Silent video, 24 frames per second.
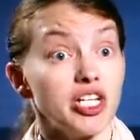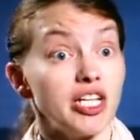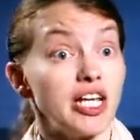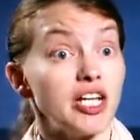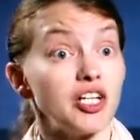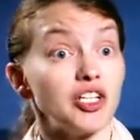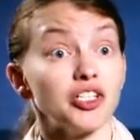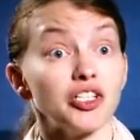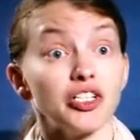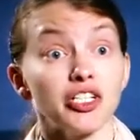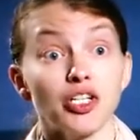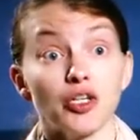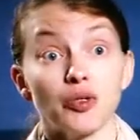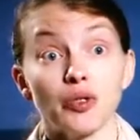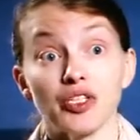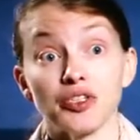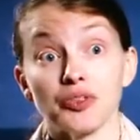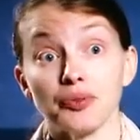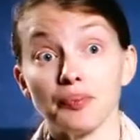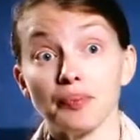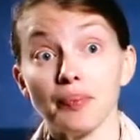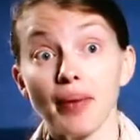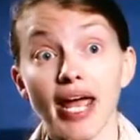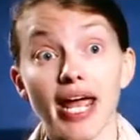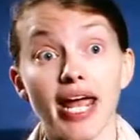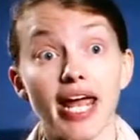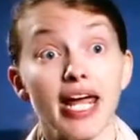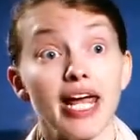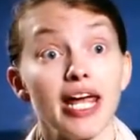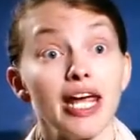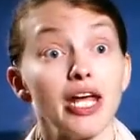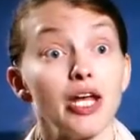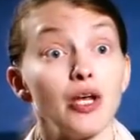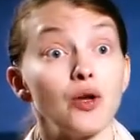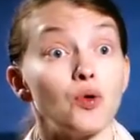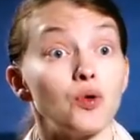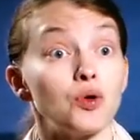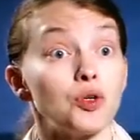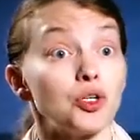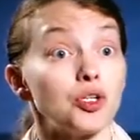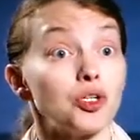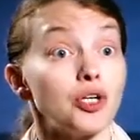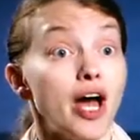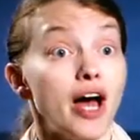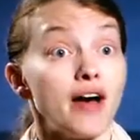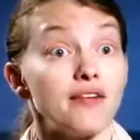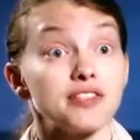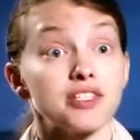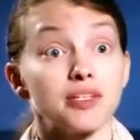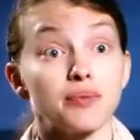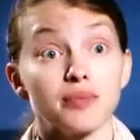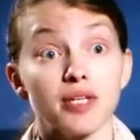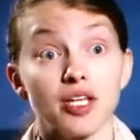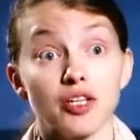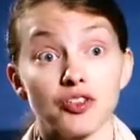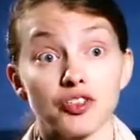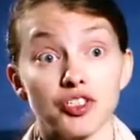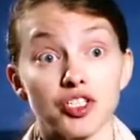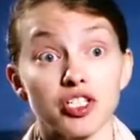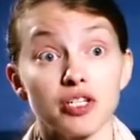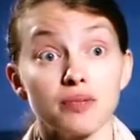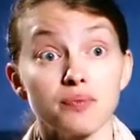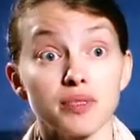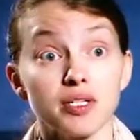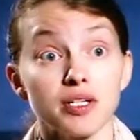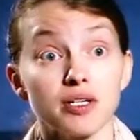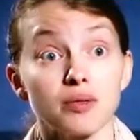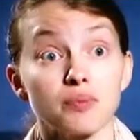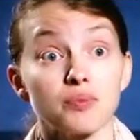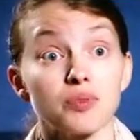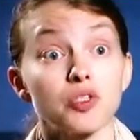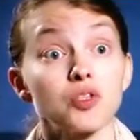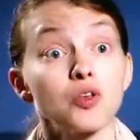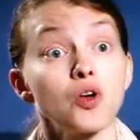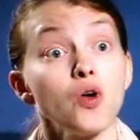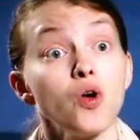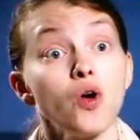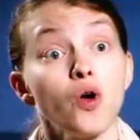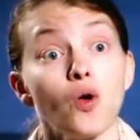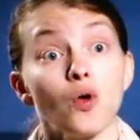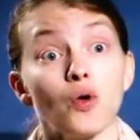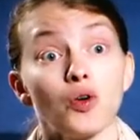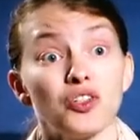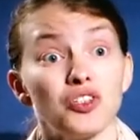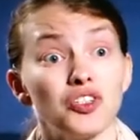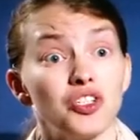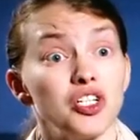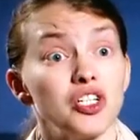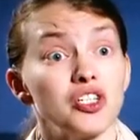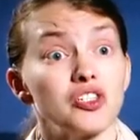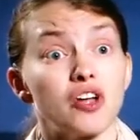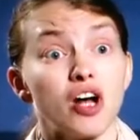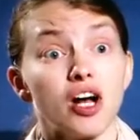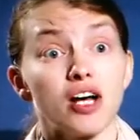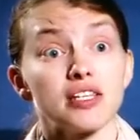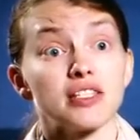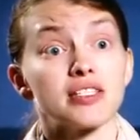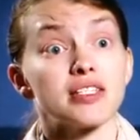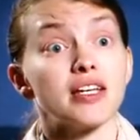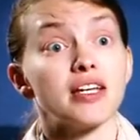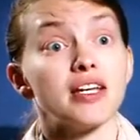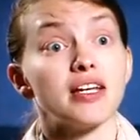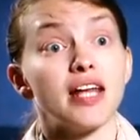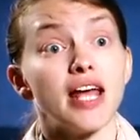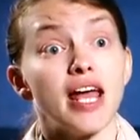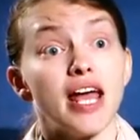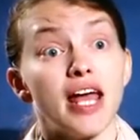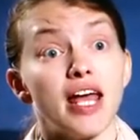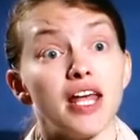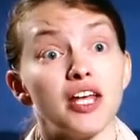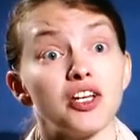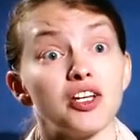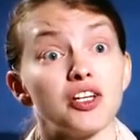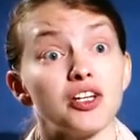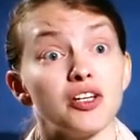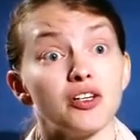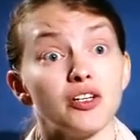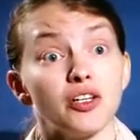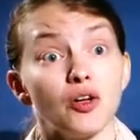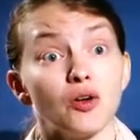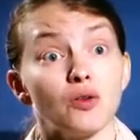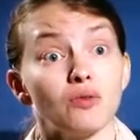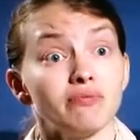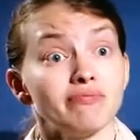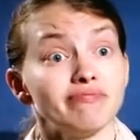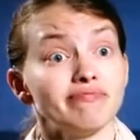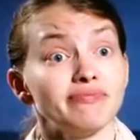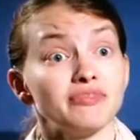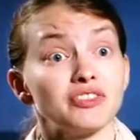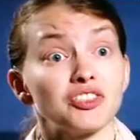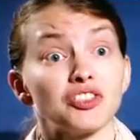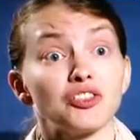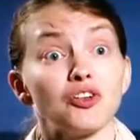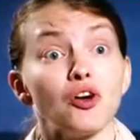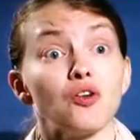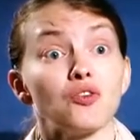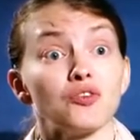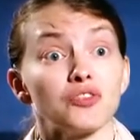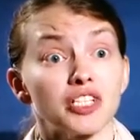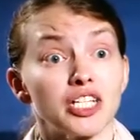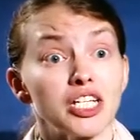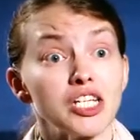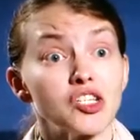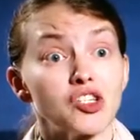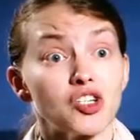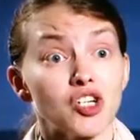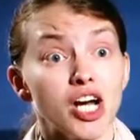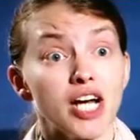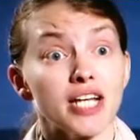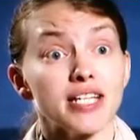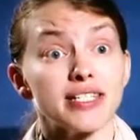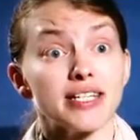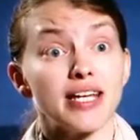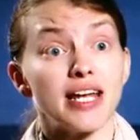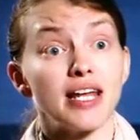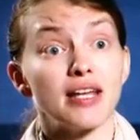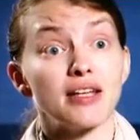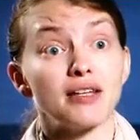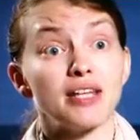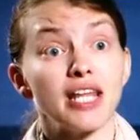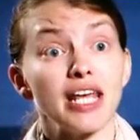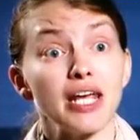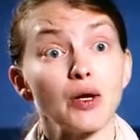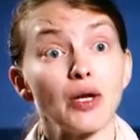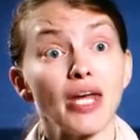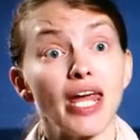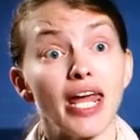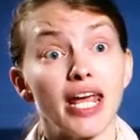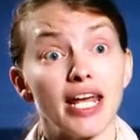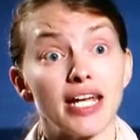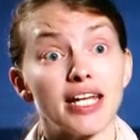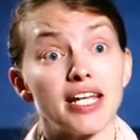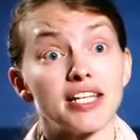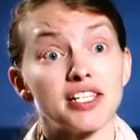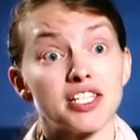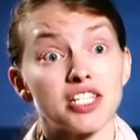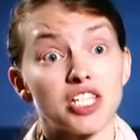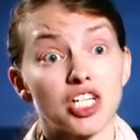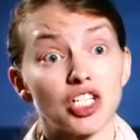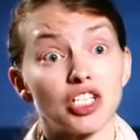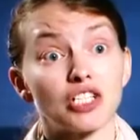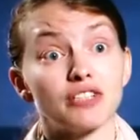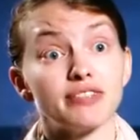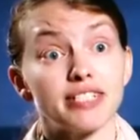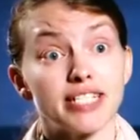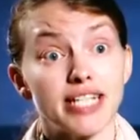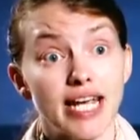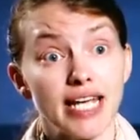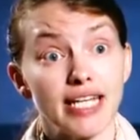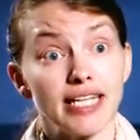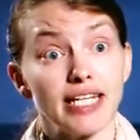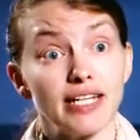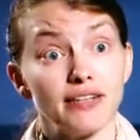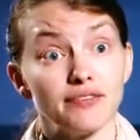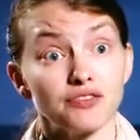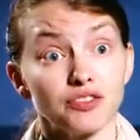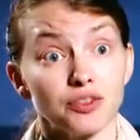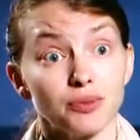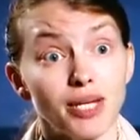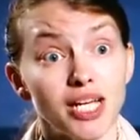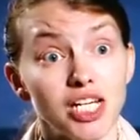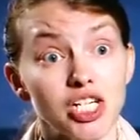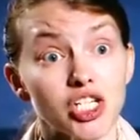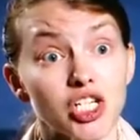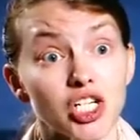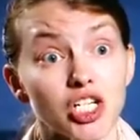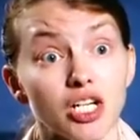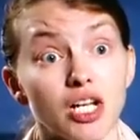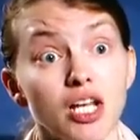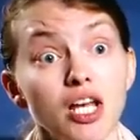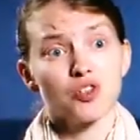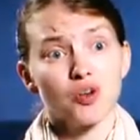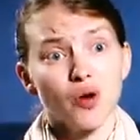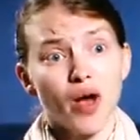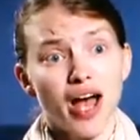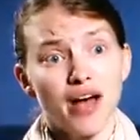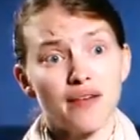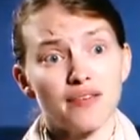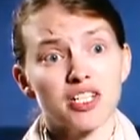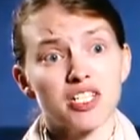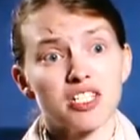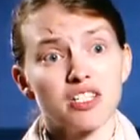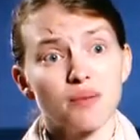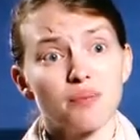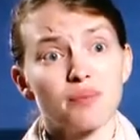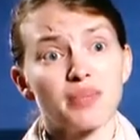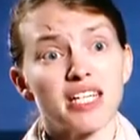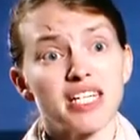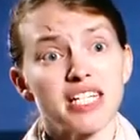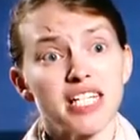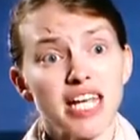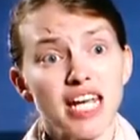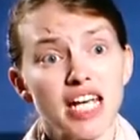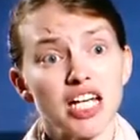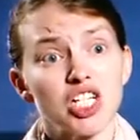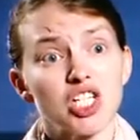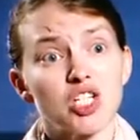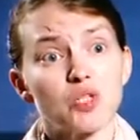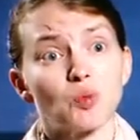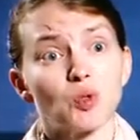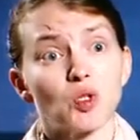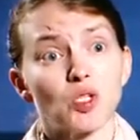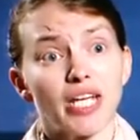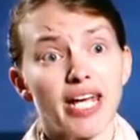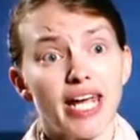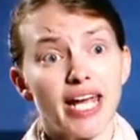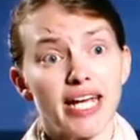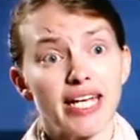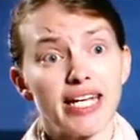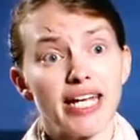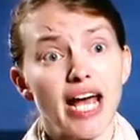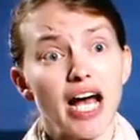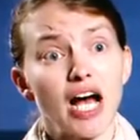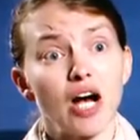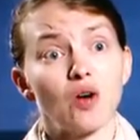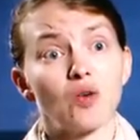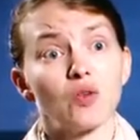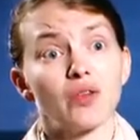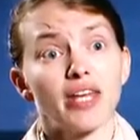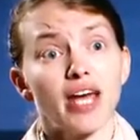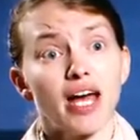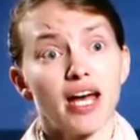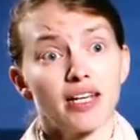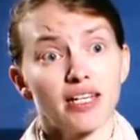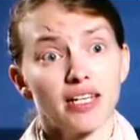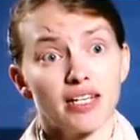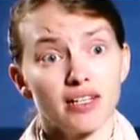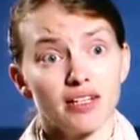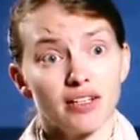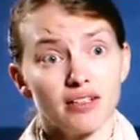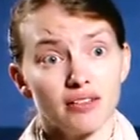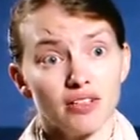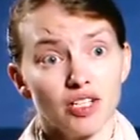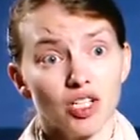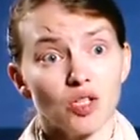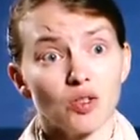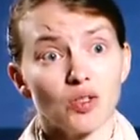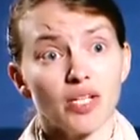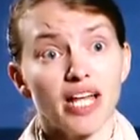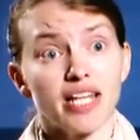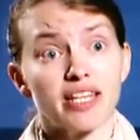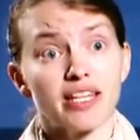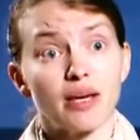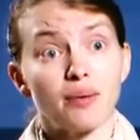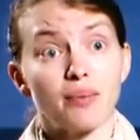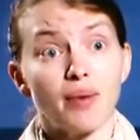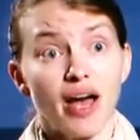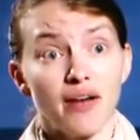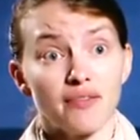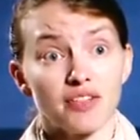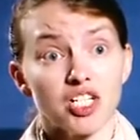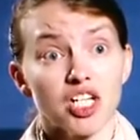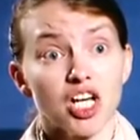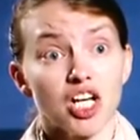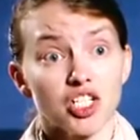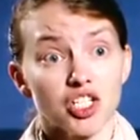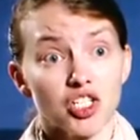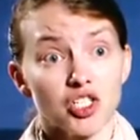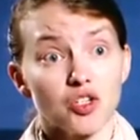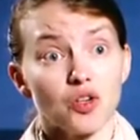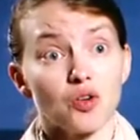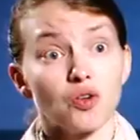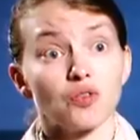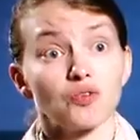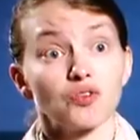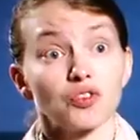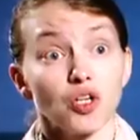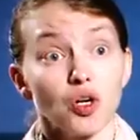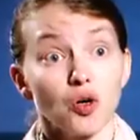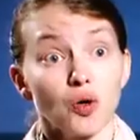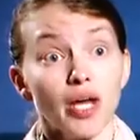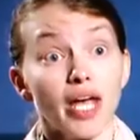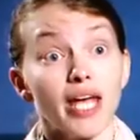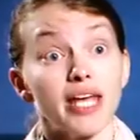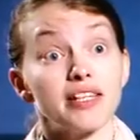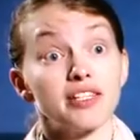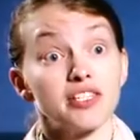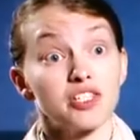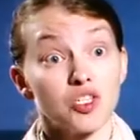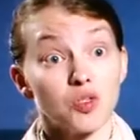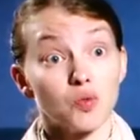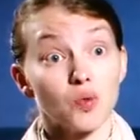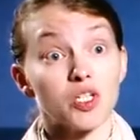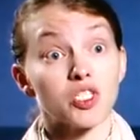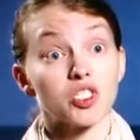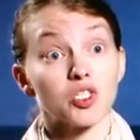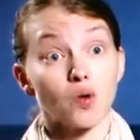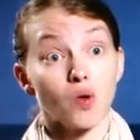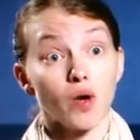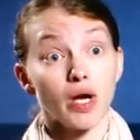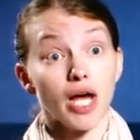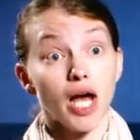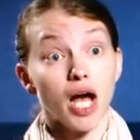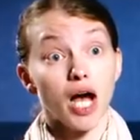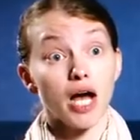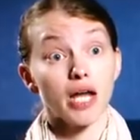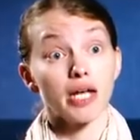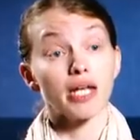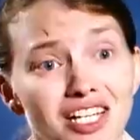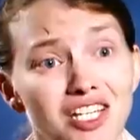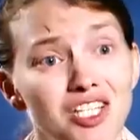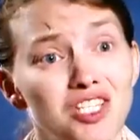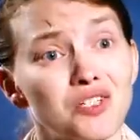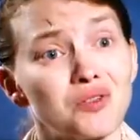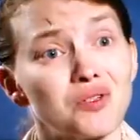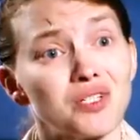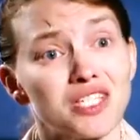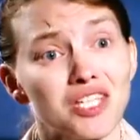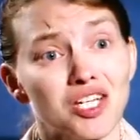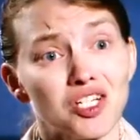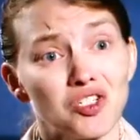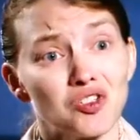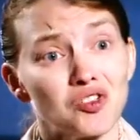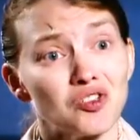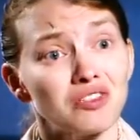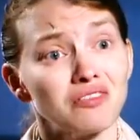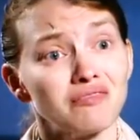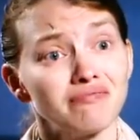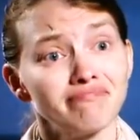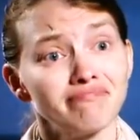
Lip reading: They're, either in pain or have some other symptoms, or they're exhausted and, they're overly stressed and they can't necessarily retain the information. So having something tangible to hand out that can, let them have a touchstone for, okay, this is what's going on, is so essential.